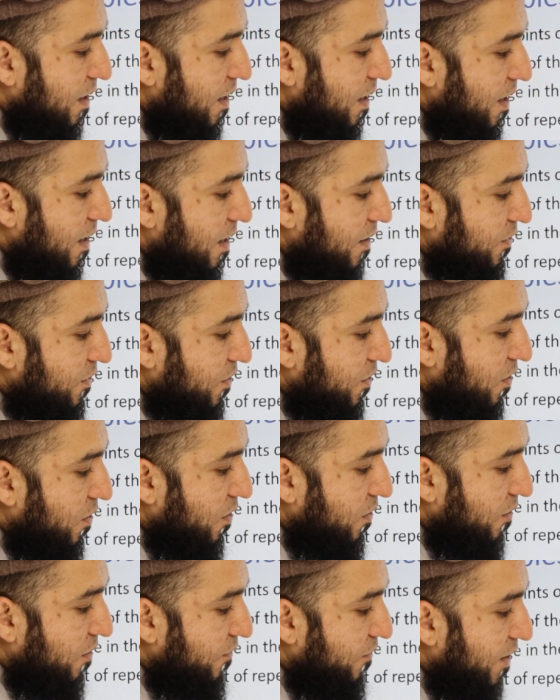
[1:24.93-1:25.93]
And
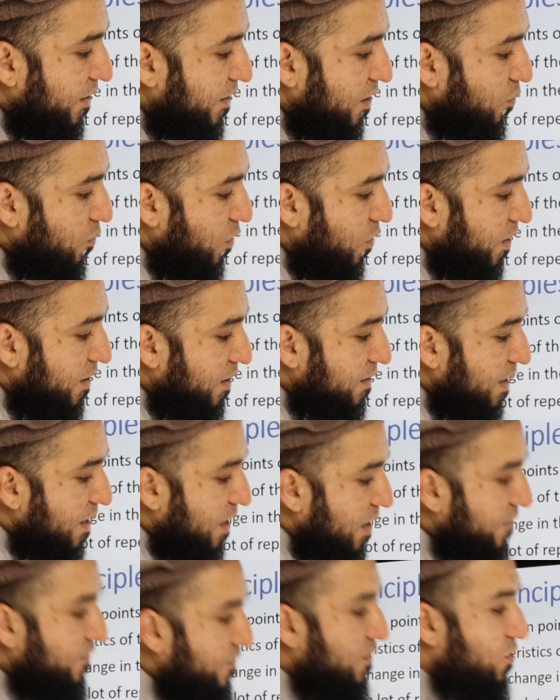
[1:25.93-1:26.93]
the final one is
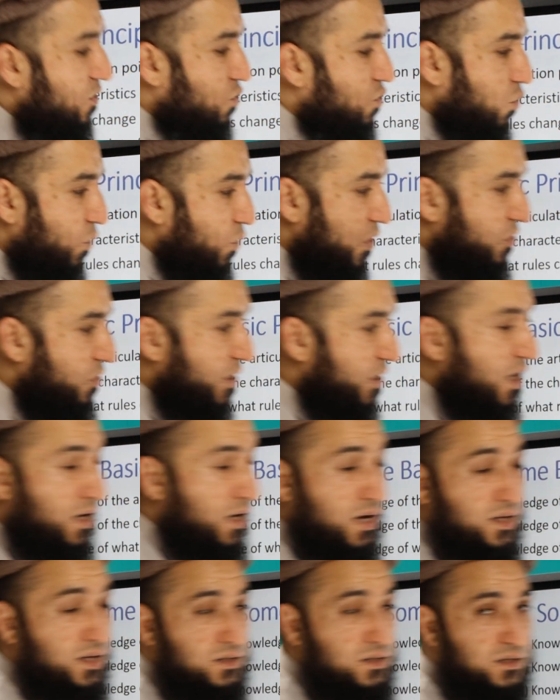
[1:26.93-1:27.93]
alif. So we
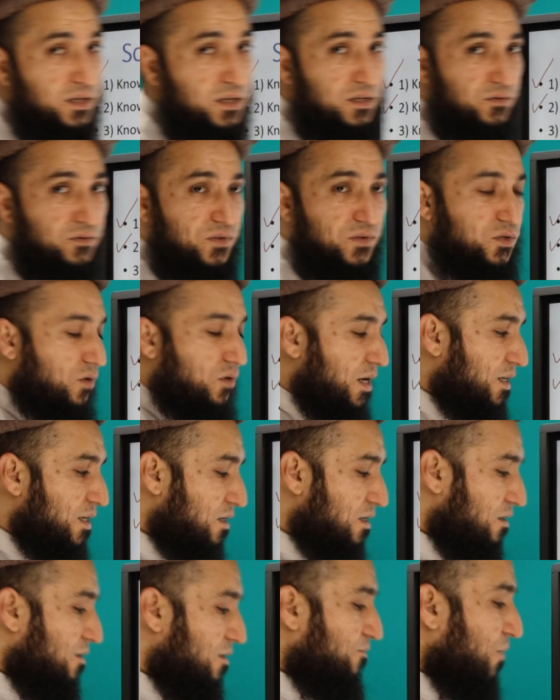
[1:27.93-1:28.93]
recognized individual
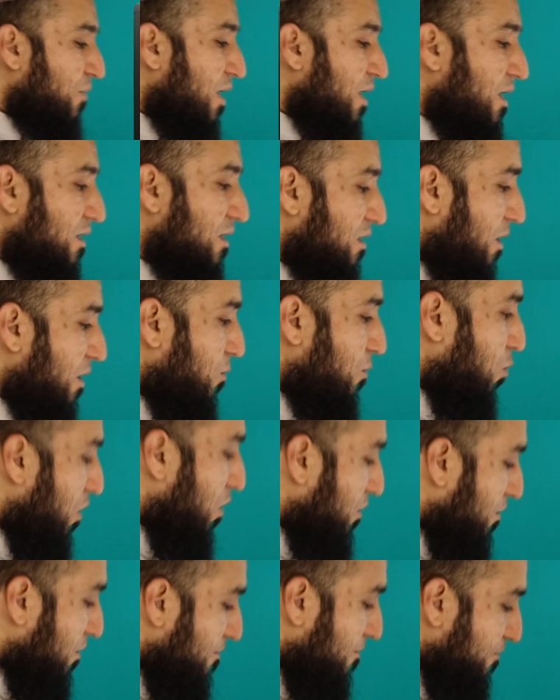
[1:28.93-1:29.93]
letters, step 1.